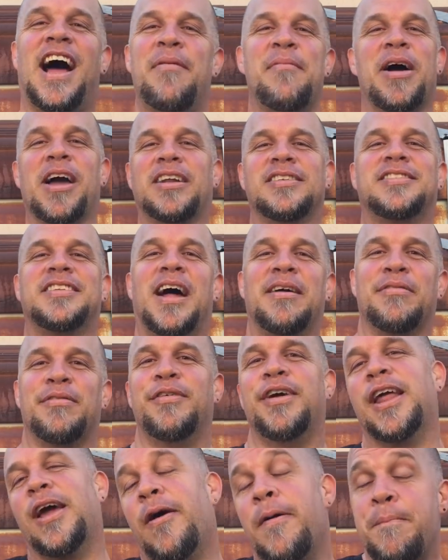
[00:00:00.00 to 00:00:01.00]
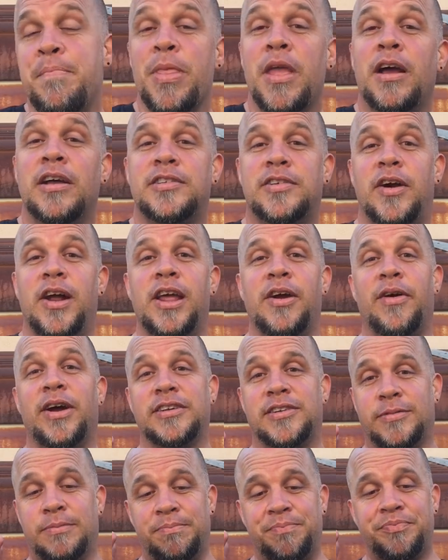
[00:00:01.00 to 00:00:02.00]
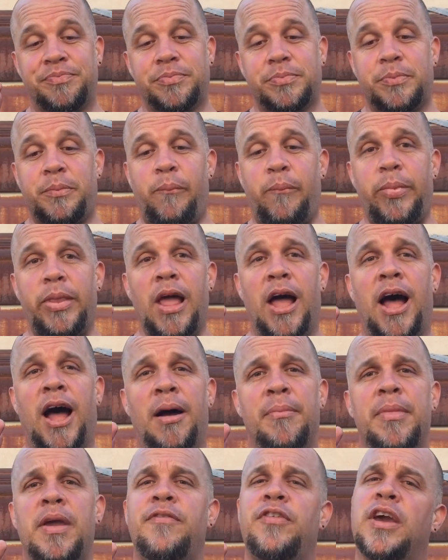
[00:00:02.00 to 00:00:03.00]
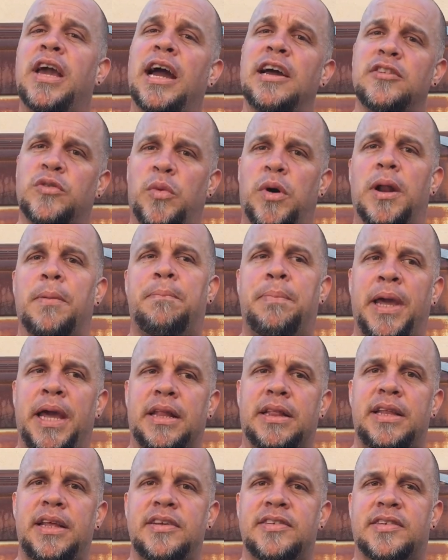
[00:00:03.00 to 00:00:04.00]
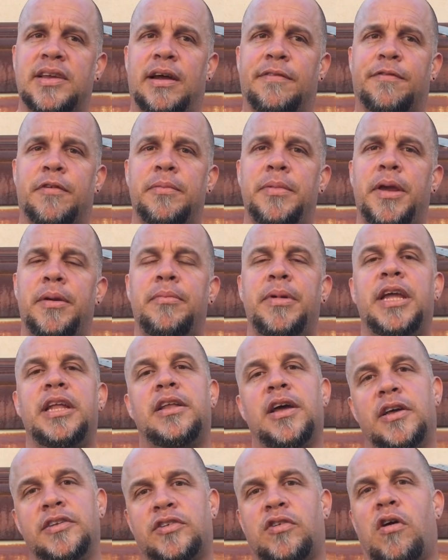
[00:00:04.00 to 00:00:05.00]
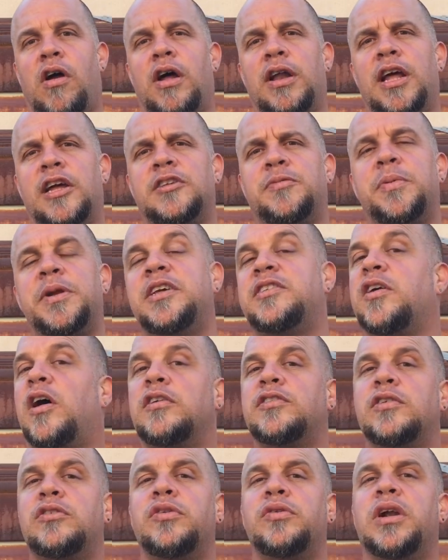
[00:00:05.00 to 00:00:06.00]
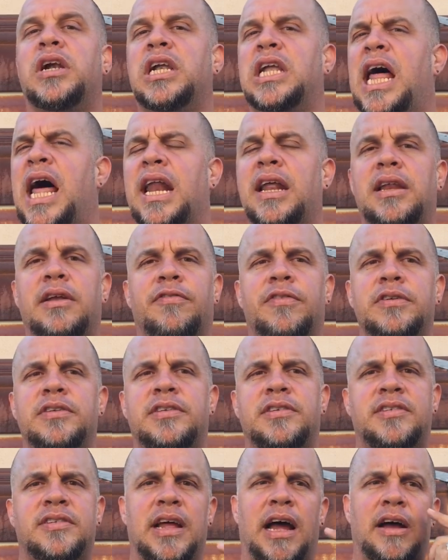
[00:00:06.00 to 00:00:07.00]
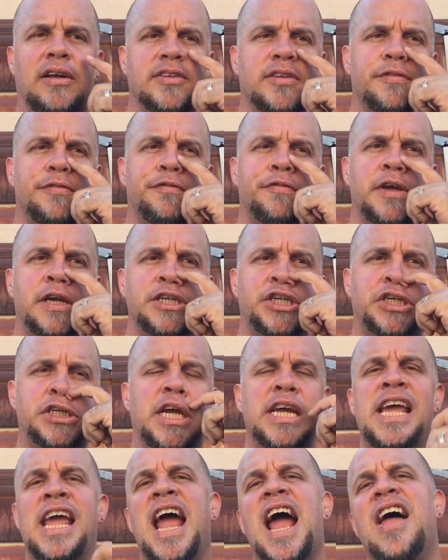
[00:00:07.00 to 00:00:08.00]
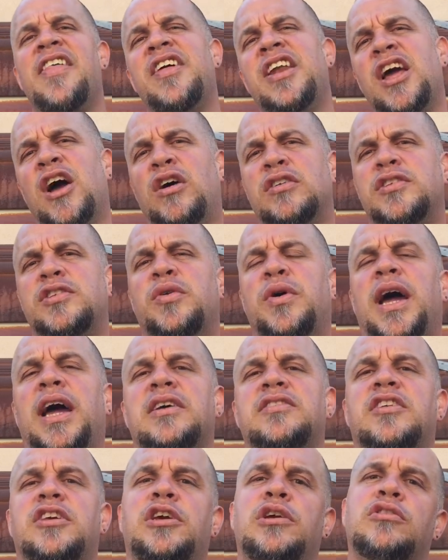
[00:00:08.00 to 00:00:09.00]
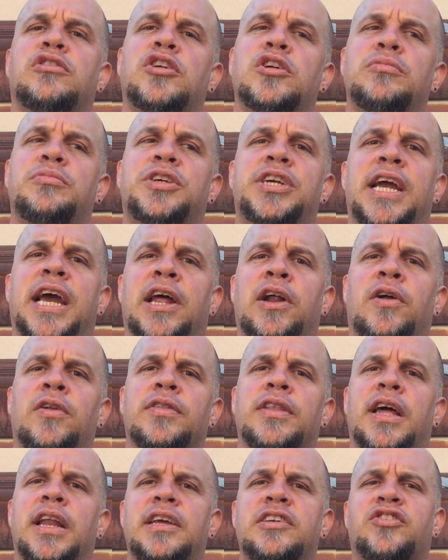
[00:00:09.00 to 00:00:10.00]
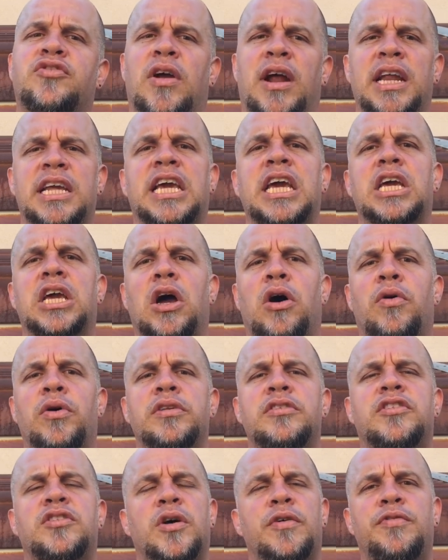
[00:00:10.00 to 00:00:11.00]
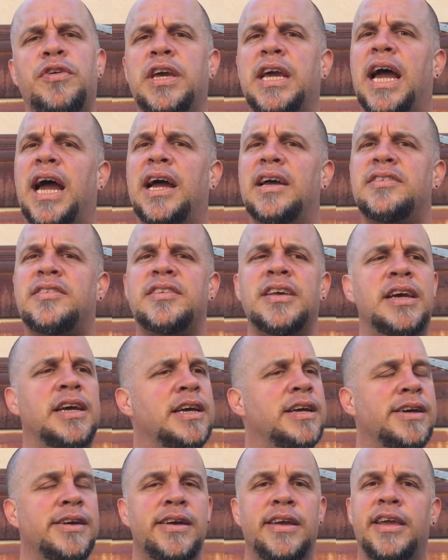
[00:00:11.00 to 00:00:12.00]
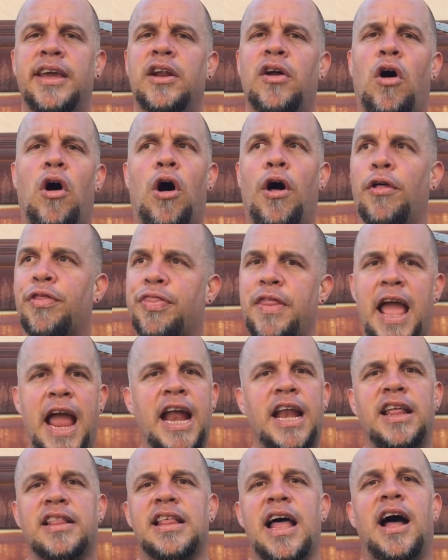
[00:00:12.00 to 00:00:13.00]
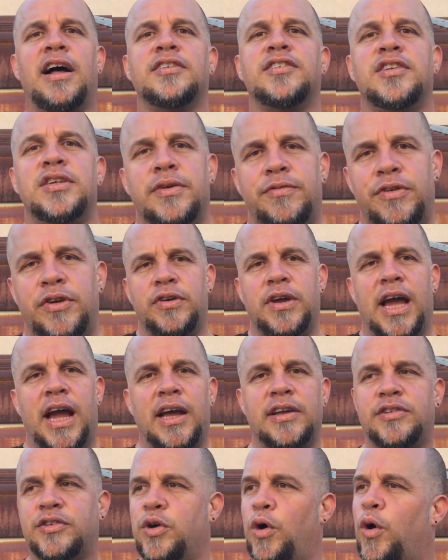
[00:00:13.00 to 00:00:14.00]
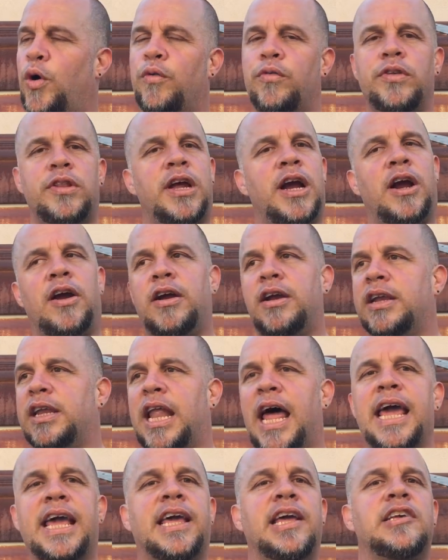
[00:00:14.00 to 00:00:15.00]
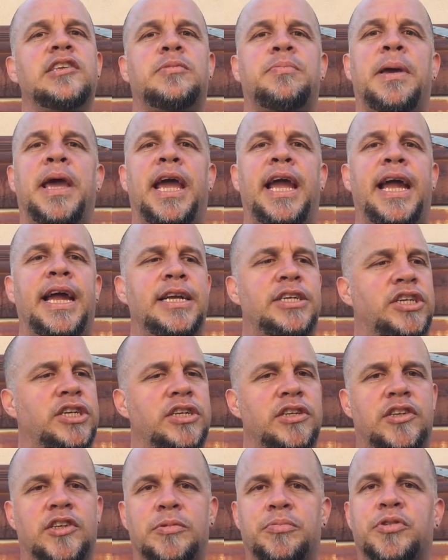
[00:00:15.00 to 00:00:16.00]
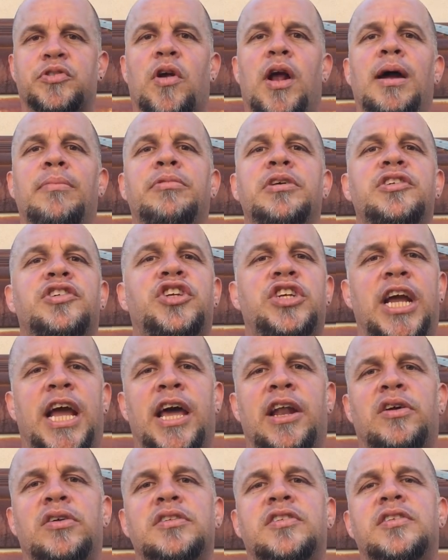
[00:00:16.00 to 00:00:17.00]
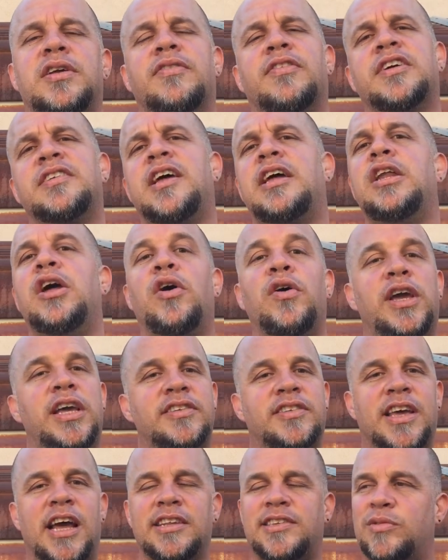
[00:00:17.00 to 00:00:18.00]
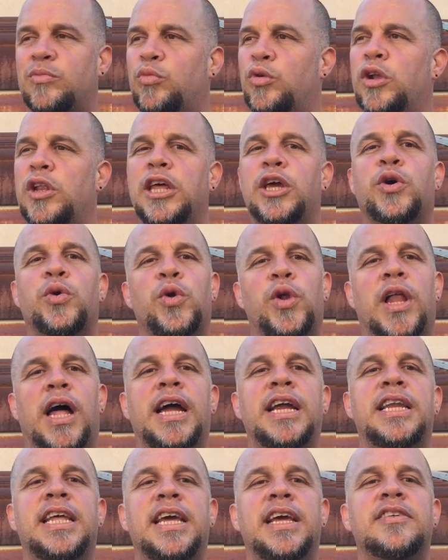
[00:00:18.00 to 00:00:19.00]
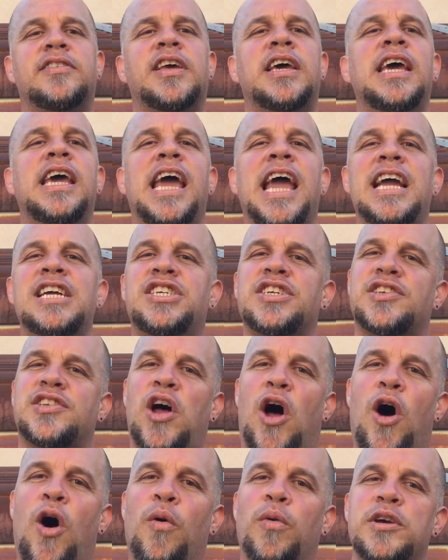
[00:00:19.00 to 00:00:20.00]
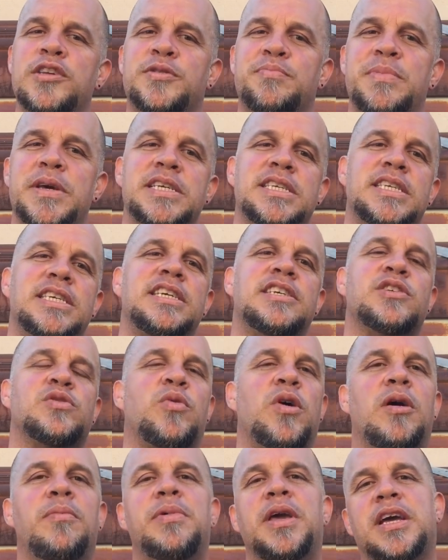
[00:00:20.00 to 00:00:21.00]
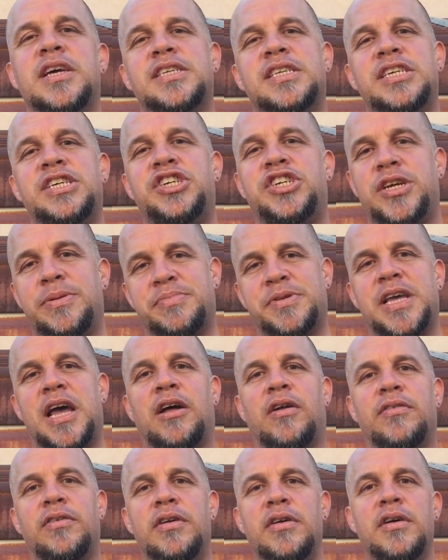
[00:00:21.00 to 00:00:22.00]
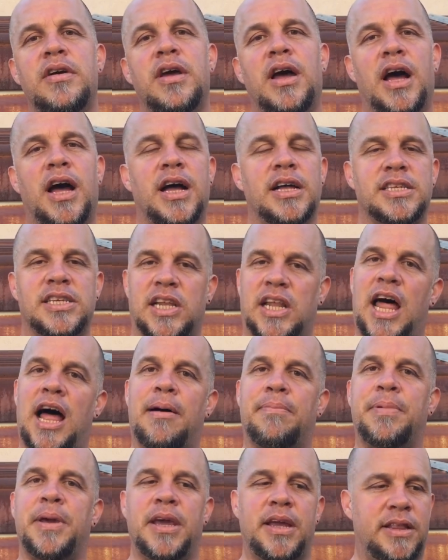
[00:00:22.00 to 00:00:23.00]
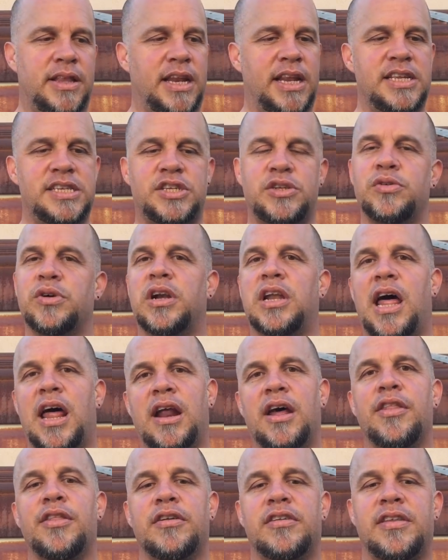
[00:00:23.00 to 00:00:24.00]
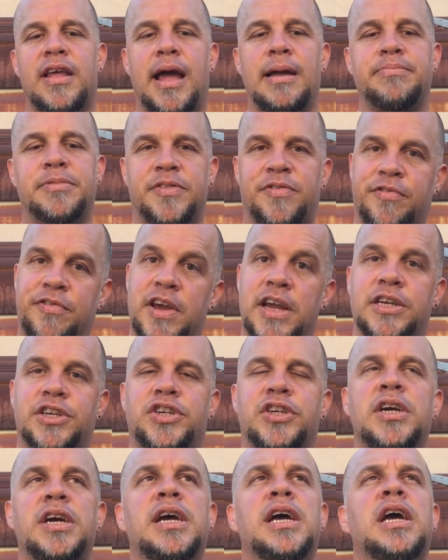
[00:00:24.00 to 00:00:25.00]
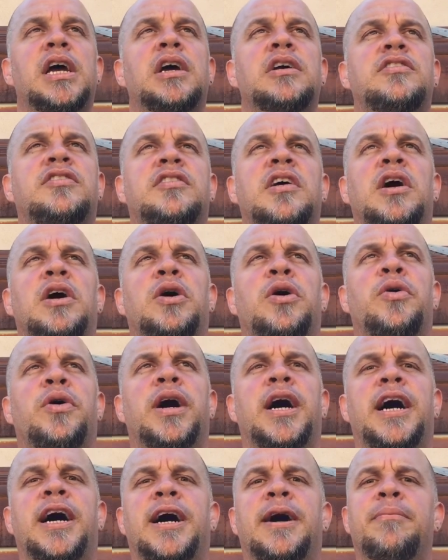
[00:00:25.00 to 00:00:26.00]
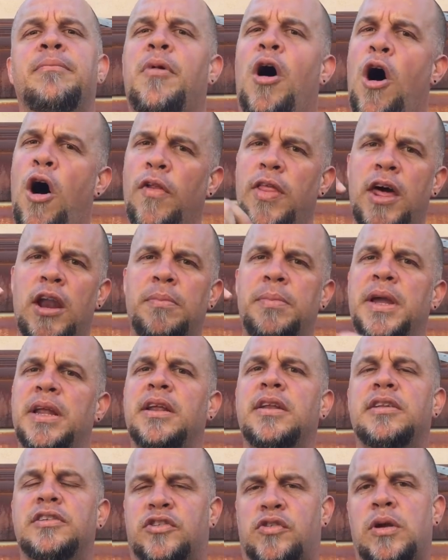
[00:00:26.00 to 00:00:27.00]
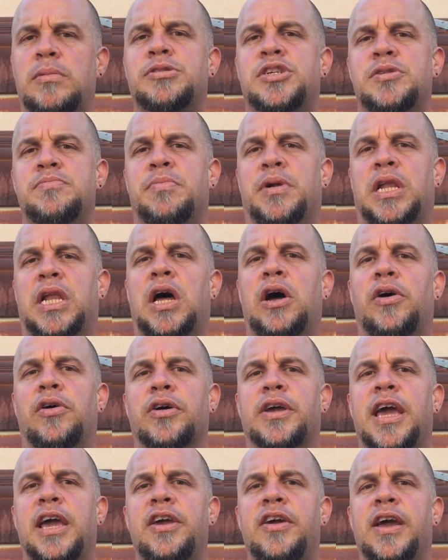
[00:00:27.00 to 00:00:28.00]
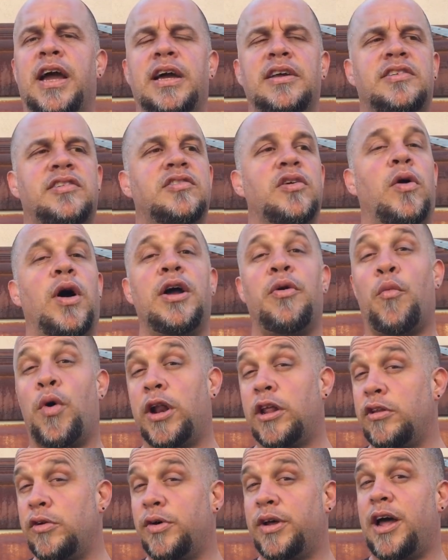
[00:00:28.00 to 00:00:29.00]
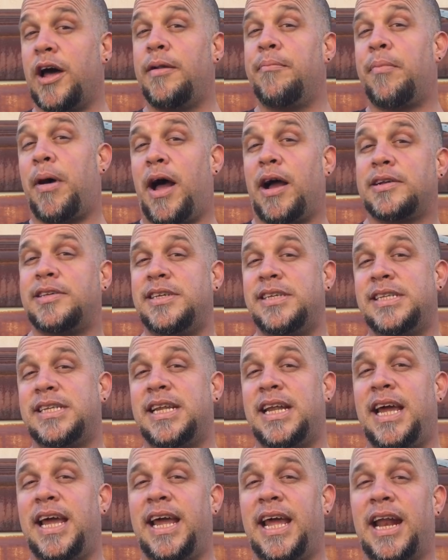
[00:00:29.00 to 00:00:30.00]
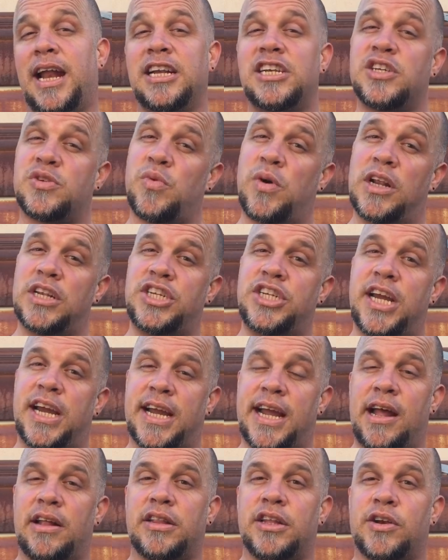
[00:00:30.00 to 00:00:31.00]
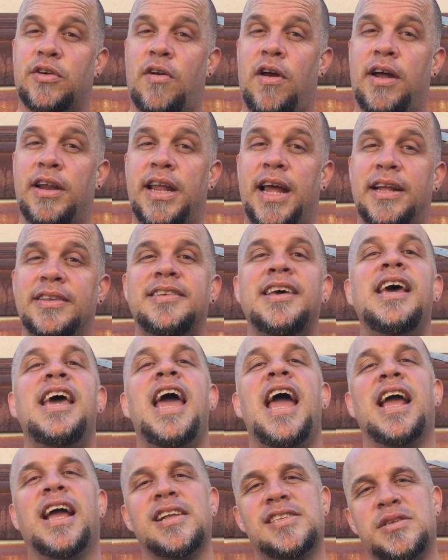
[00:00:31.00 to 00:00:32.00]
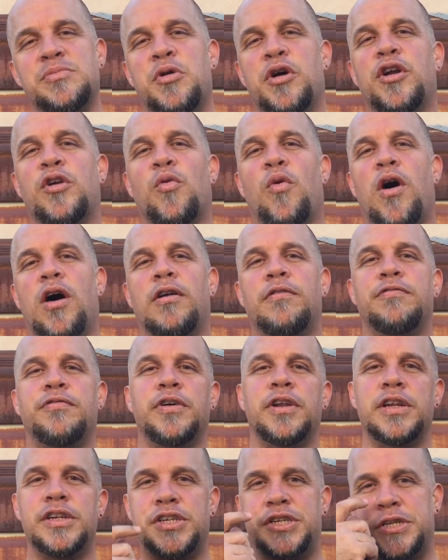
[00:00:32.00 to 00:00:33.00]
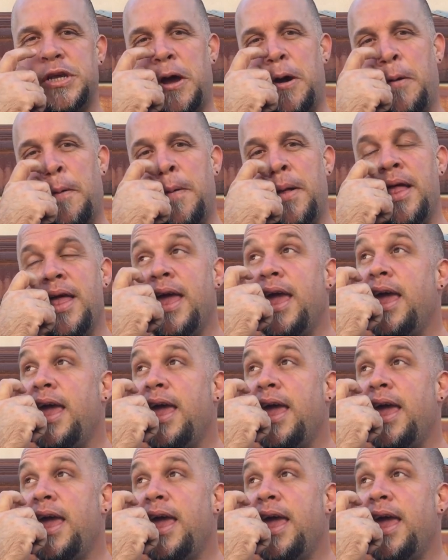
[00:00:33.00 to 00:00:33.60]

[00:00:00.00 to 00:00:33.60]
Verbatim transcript: I'm not gonna stop the video. So, anyways. Um, if you guys want to pick these up from him, he does crawdads, but he's also doing a lot of different styles of fish. And then he also has a YouTube channel that he's trying to get going. So if you guys you know, all 80,000 you guys go over there and like his page and subscribe to his channel and stuff because I know he's got some really cool ideas. He's just always busy as well because he ships out uh, tilapia and then he's doing a lot of other types of fish. So um, all that'll be in the description below, okay, you guys? So I want to do an unboxing today and I just want to check out the crawdads and get some underwater footage. So